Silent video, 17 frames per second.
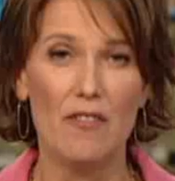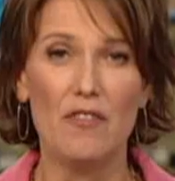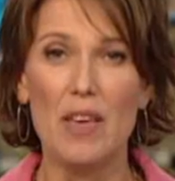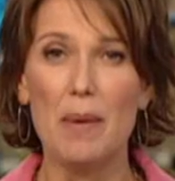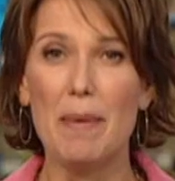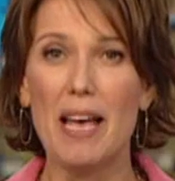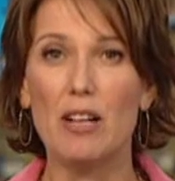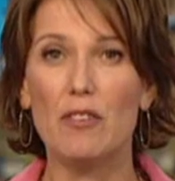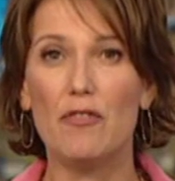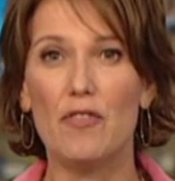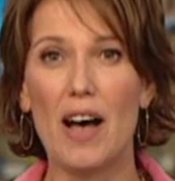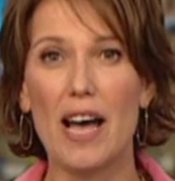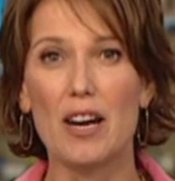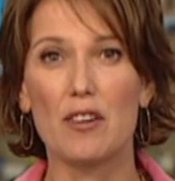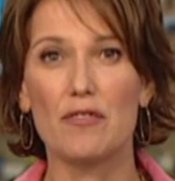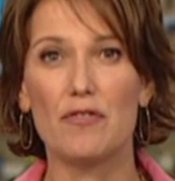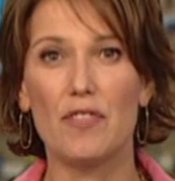Female
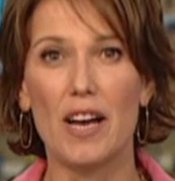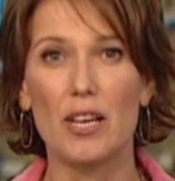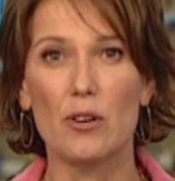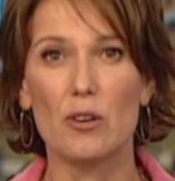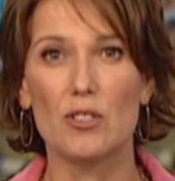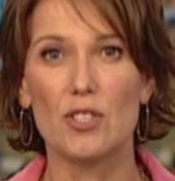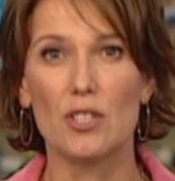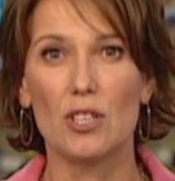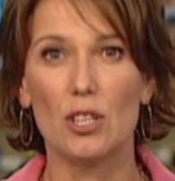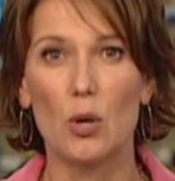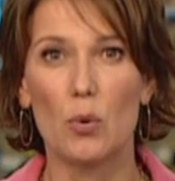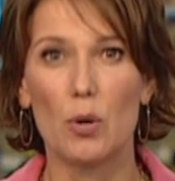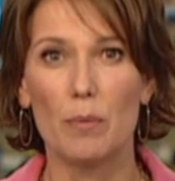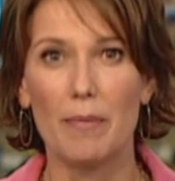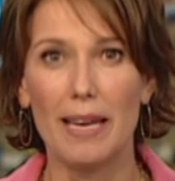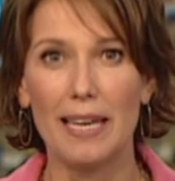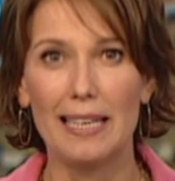firefighters in the
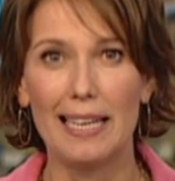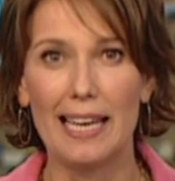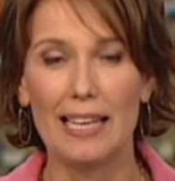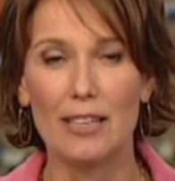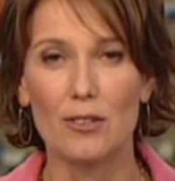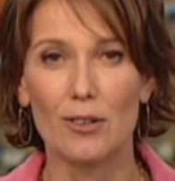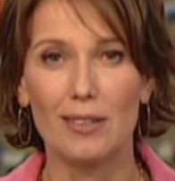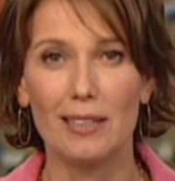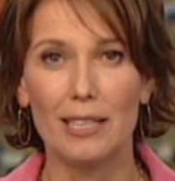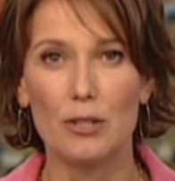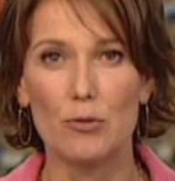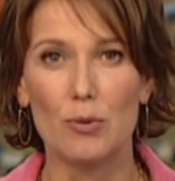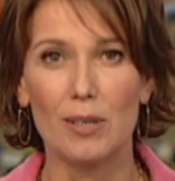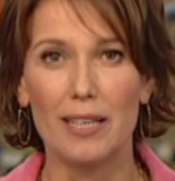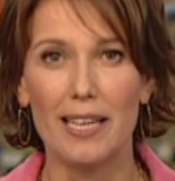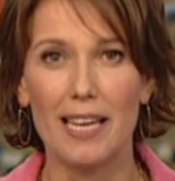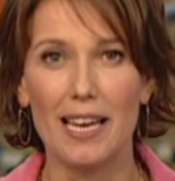lower mainland are
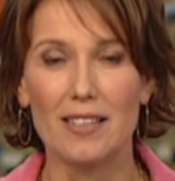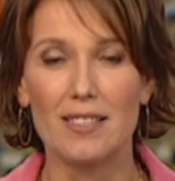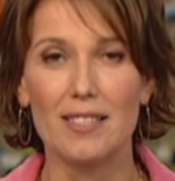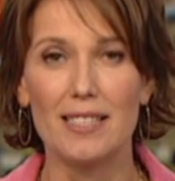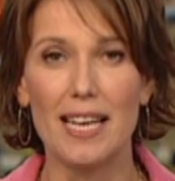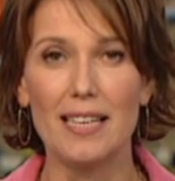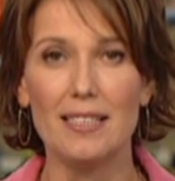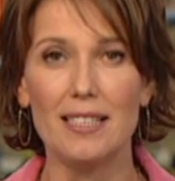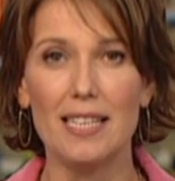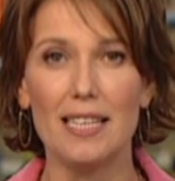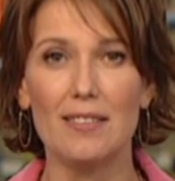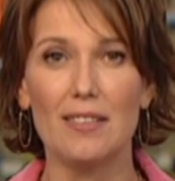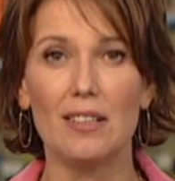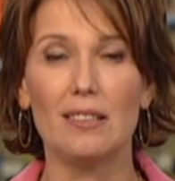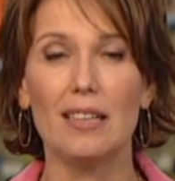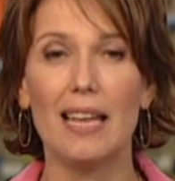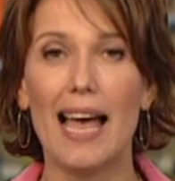literally extending
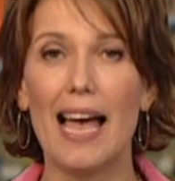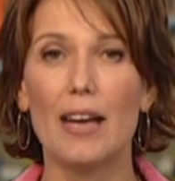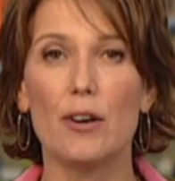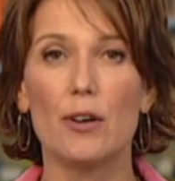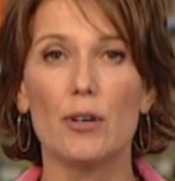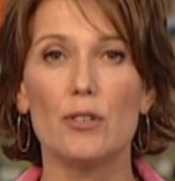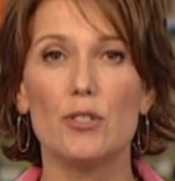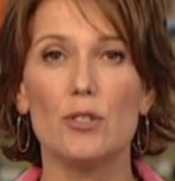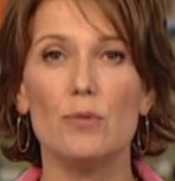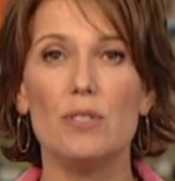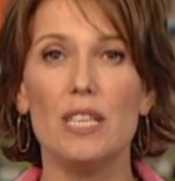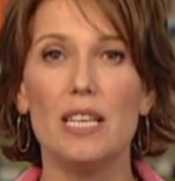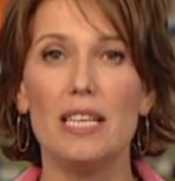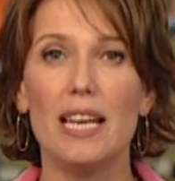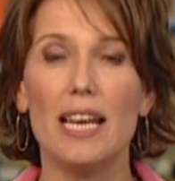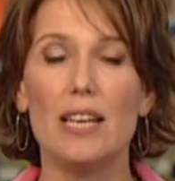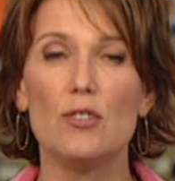the ladder to
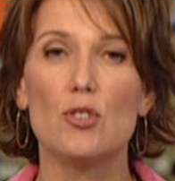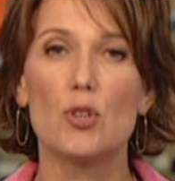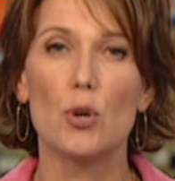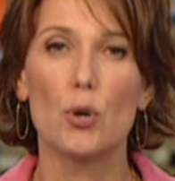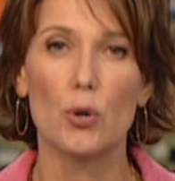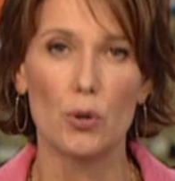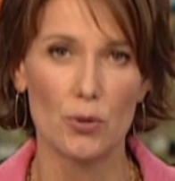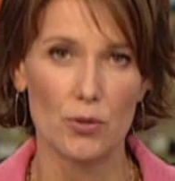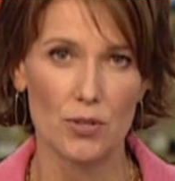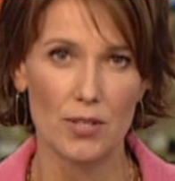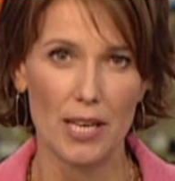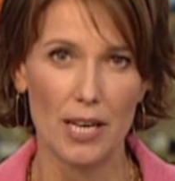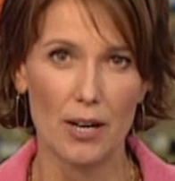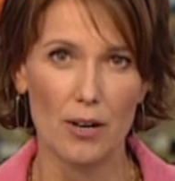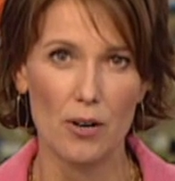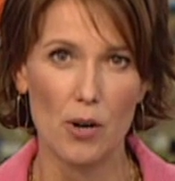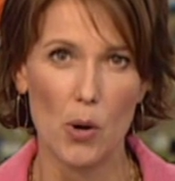teenage girls.
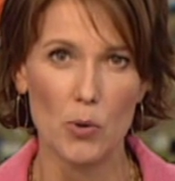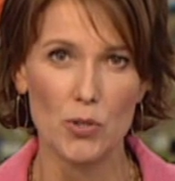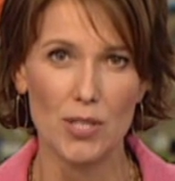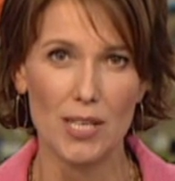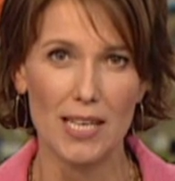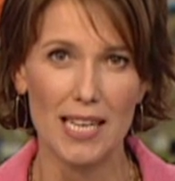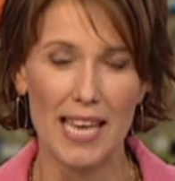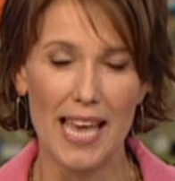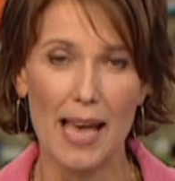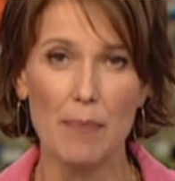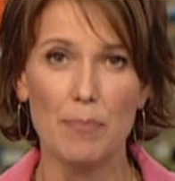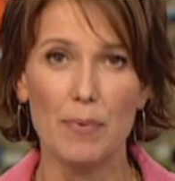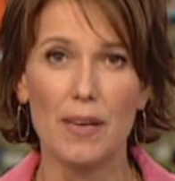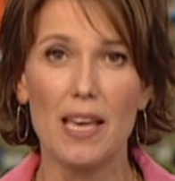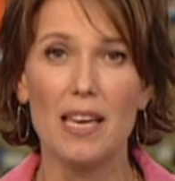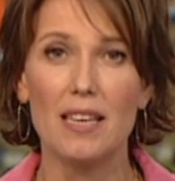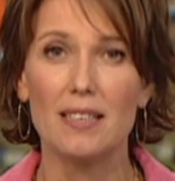They are hosting
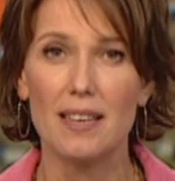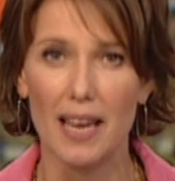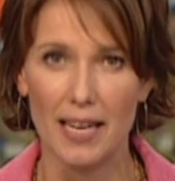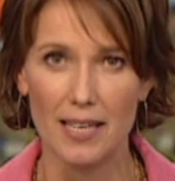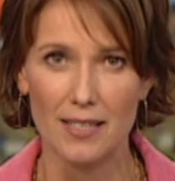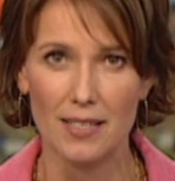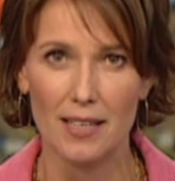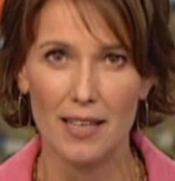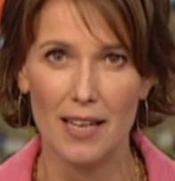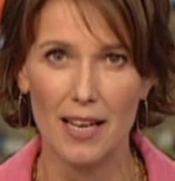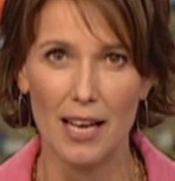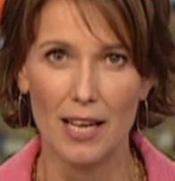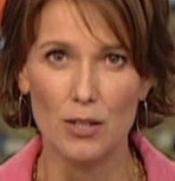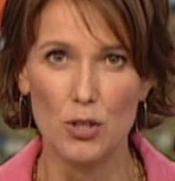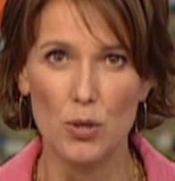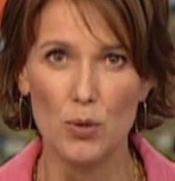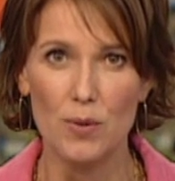Camp Ignite,
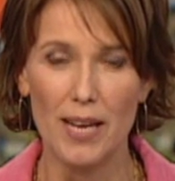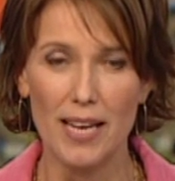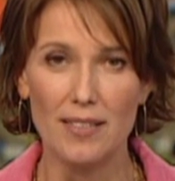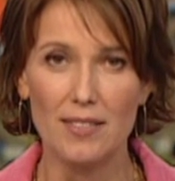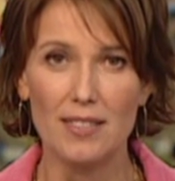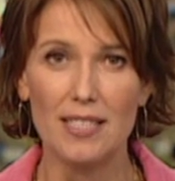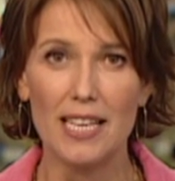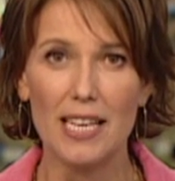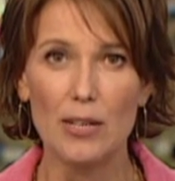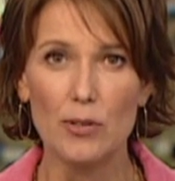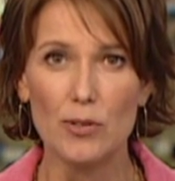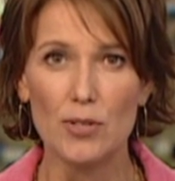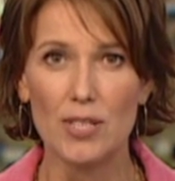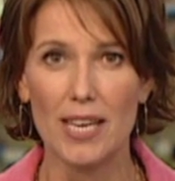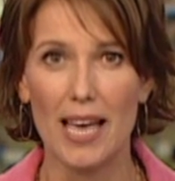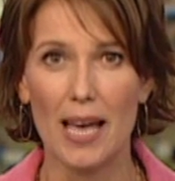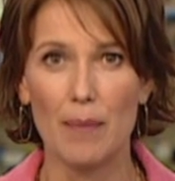a two day
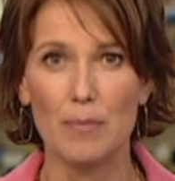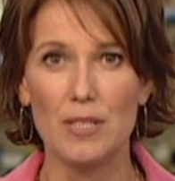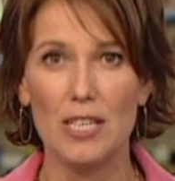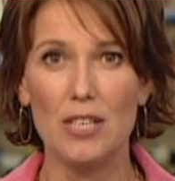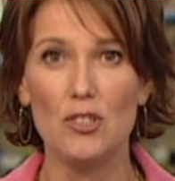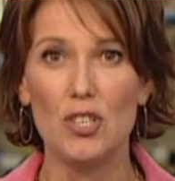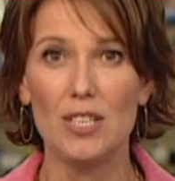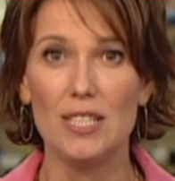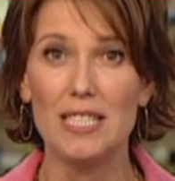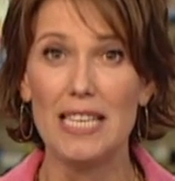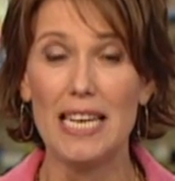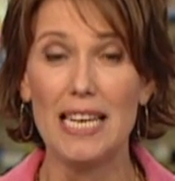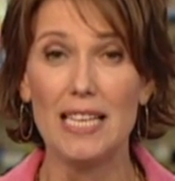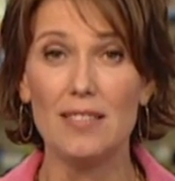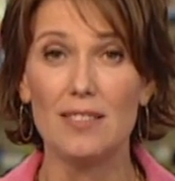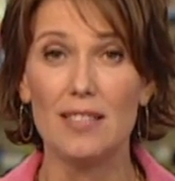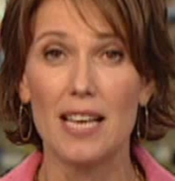skills camp teaching
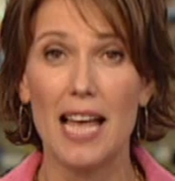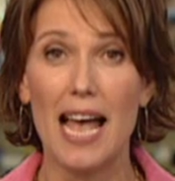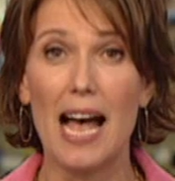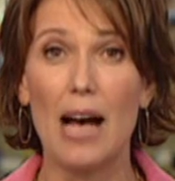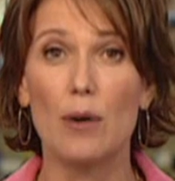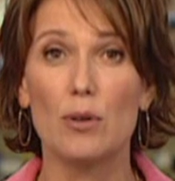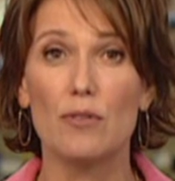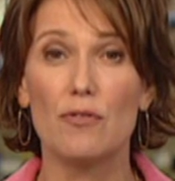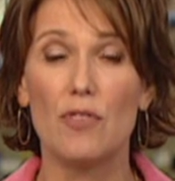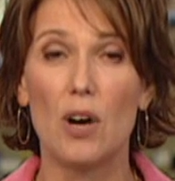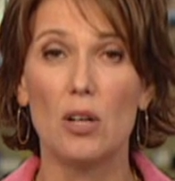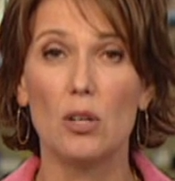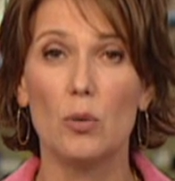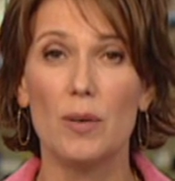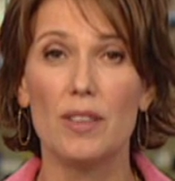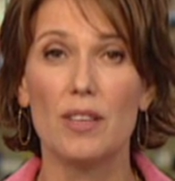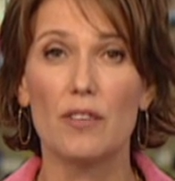teens how to
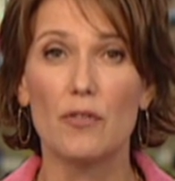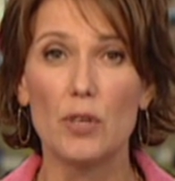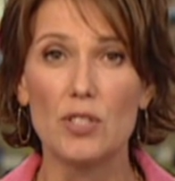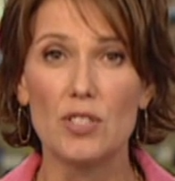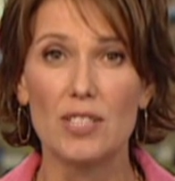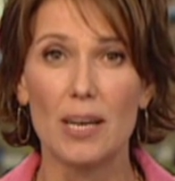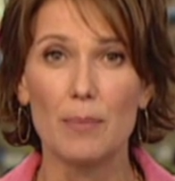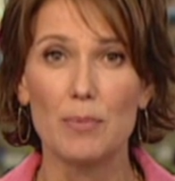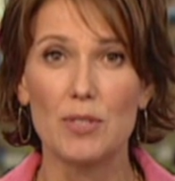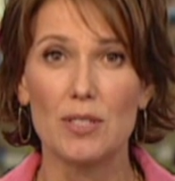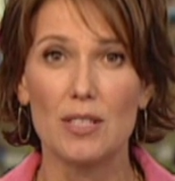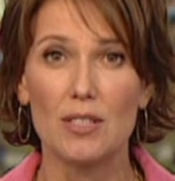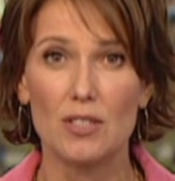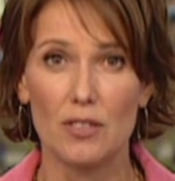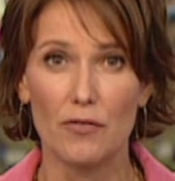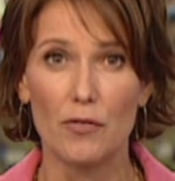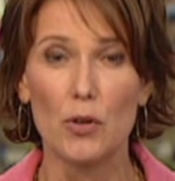follow in their footsteps.
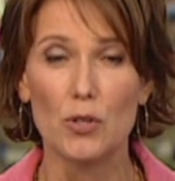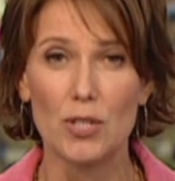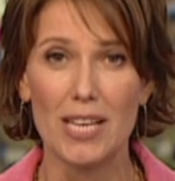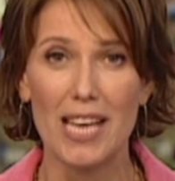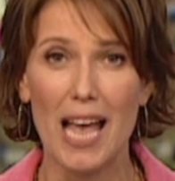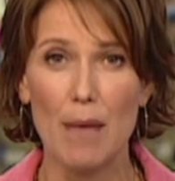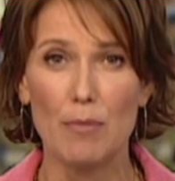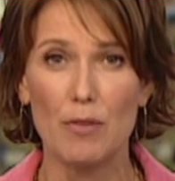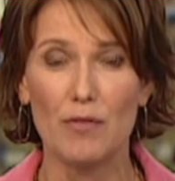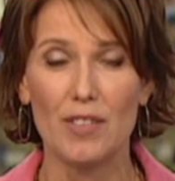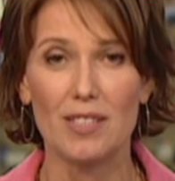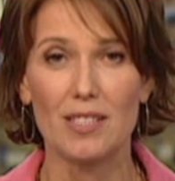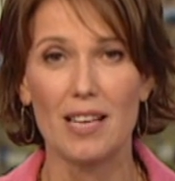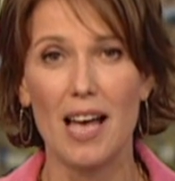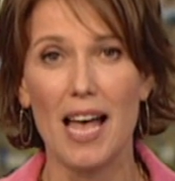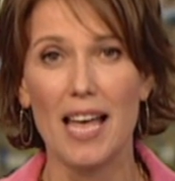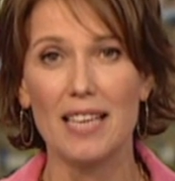It's the first camp of
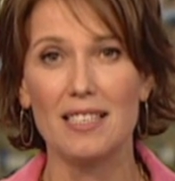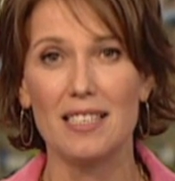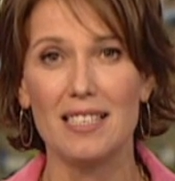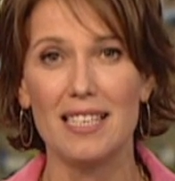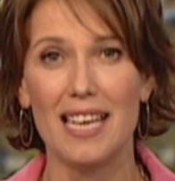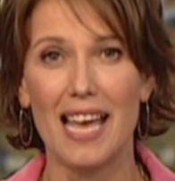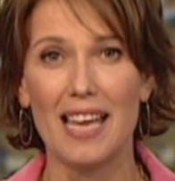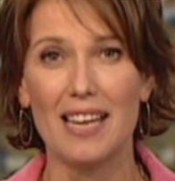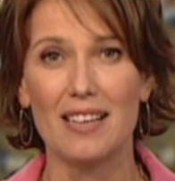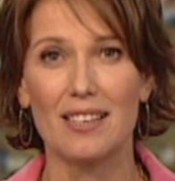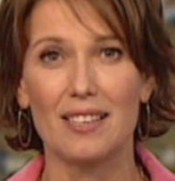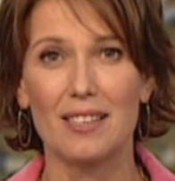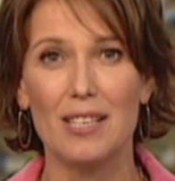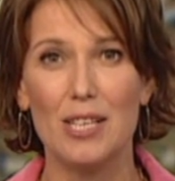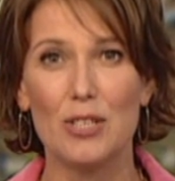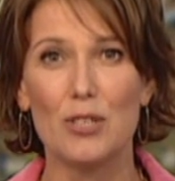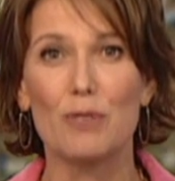its kind in
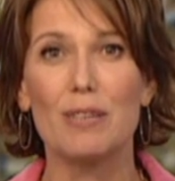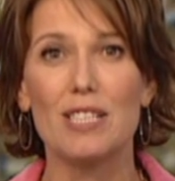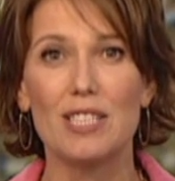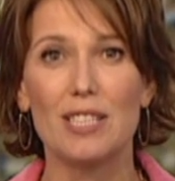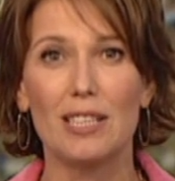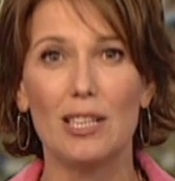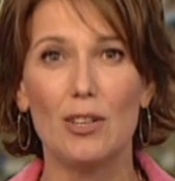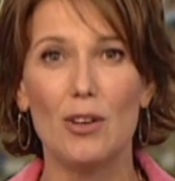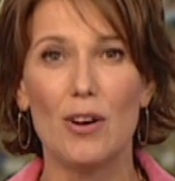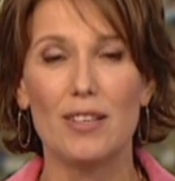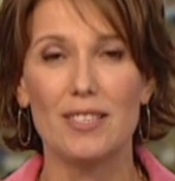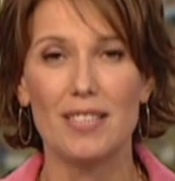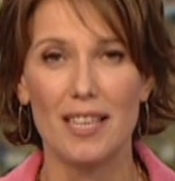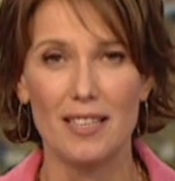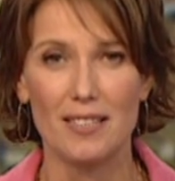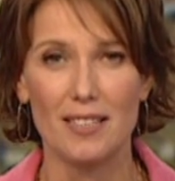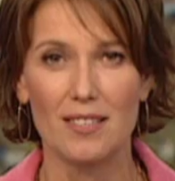Canada. Teresa
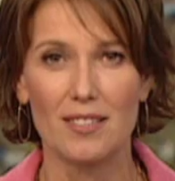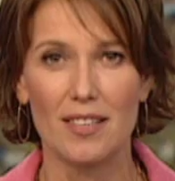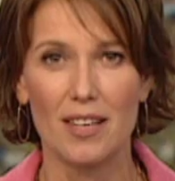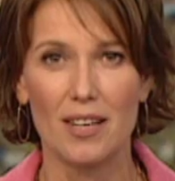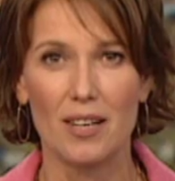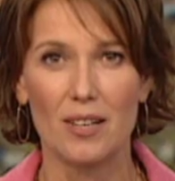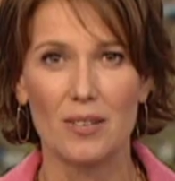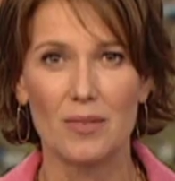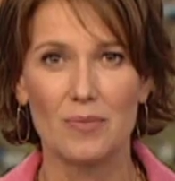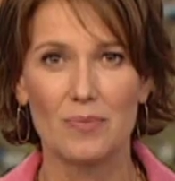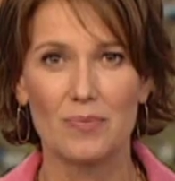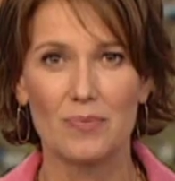Lalonde takes us there.